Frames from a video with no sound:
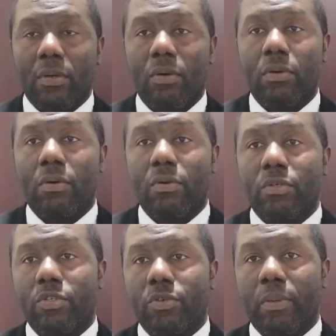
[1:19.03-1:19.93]

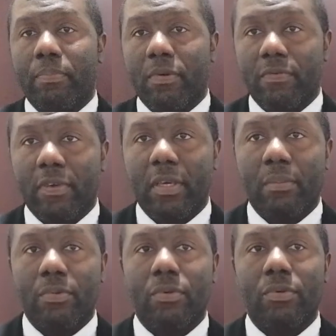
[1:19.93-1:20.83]
or trip of
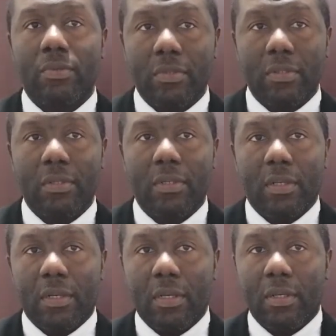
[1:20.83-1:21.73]
cables.
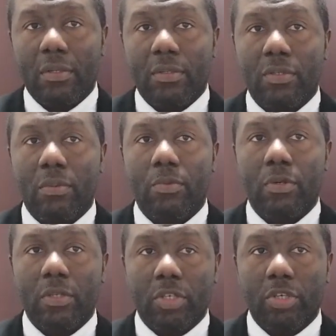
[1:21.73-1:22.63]

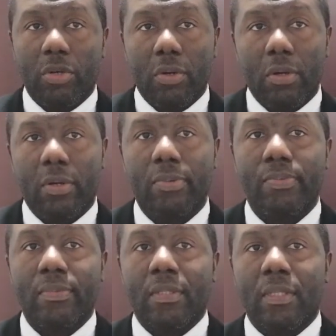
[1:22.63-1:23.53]
Someone is shocked.
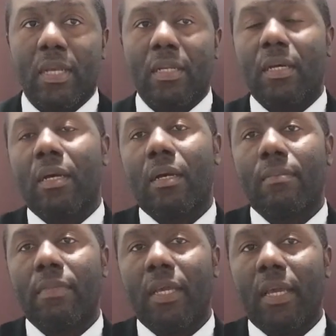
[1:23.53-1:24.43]
Then
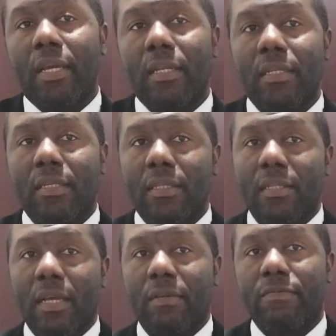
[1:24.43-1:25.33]
the N
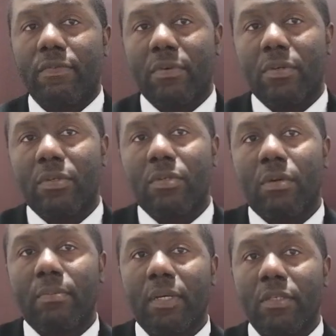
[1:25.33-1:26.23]
stand for
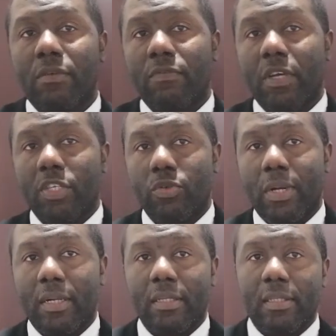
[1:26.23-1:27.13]
numbers of
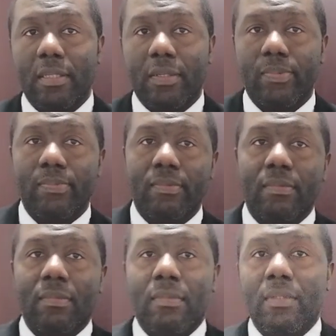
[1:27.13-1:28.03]
casualty.
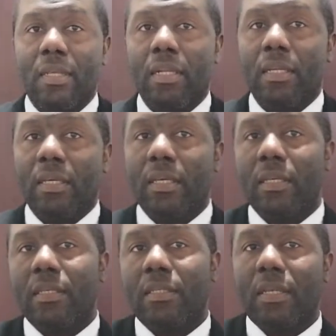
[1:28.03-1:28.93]
Then the
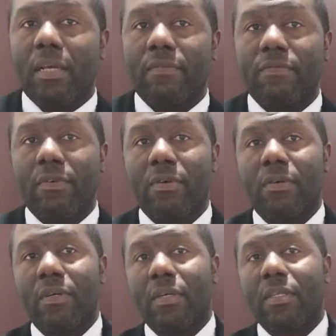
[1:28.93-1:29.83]
E stand
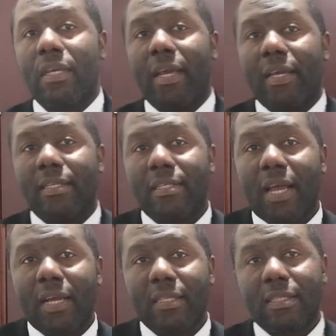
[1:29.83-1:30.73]
for the
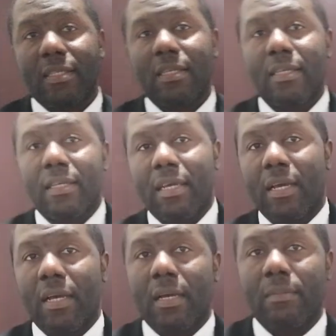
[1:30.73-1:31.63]
exact
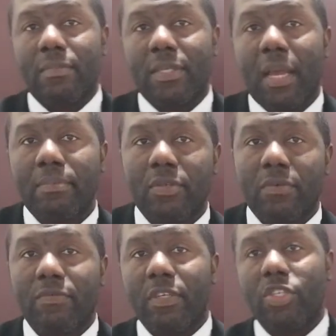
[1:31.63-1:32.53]
types
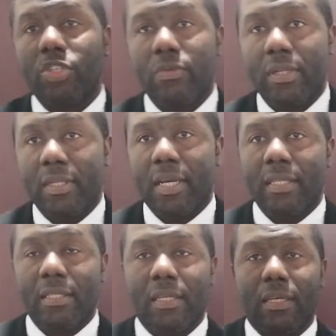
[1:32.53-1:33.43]
of injury
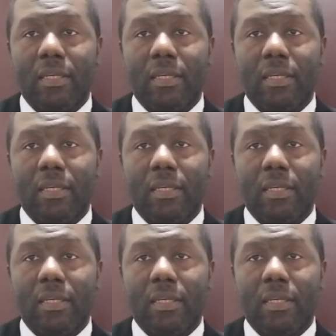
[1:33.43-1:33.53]
that